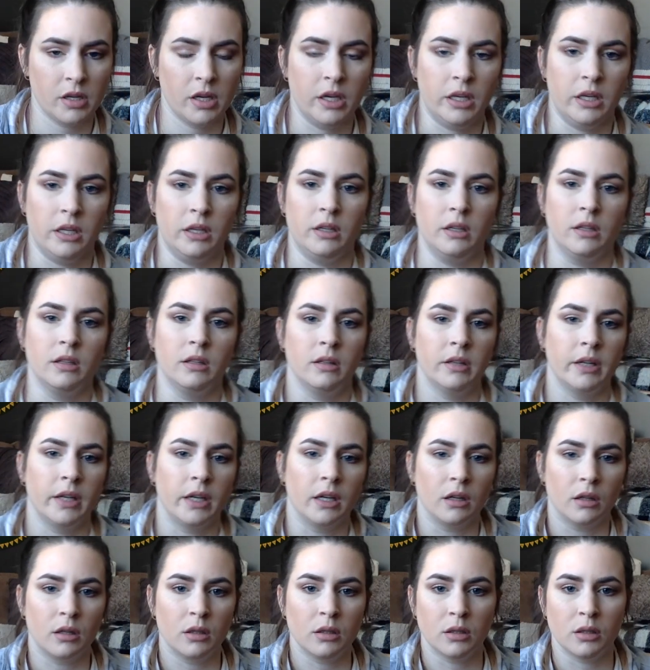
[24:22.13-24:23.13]
a
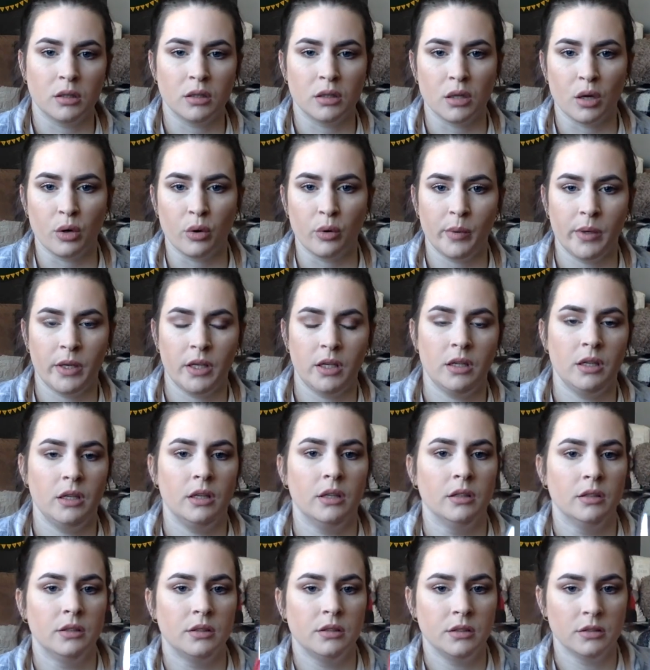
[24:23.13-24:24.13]

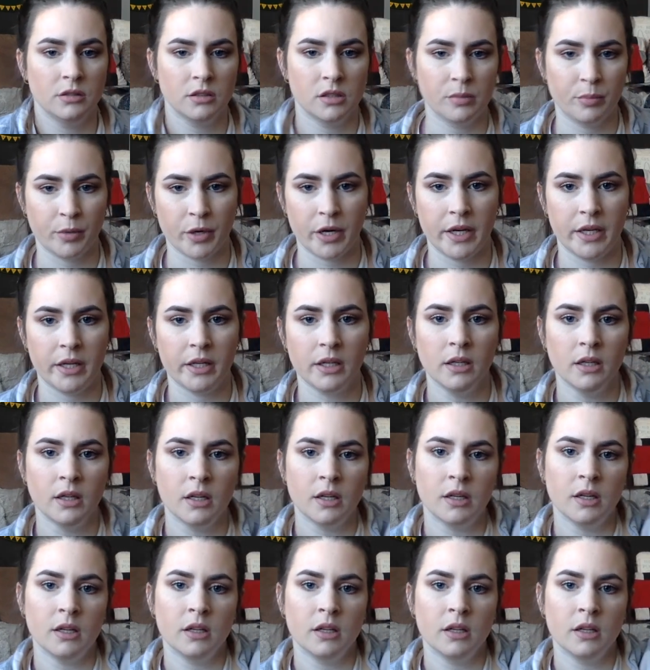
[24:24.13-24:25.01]
glowy spray.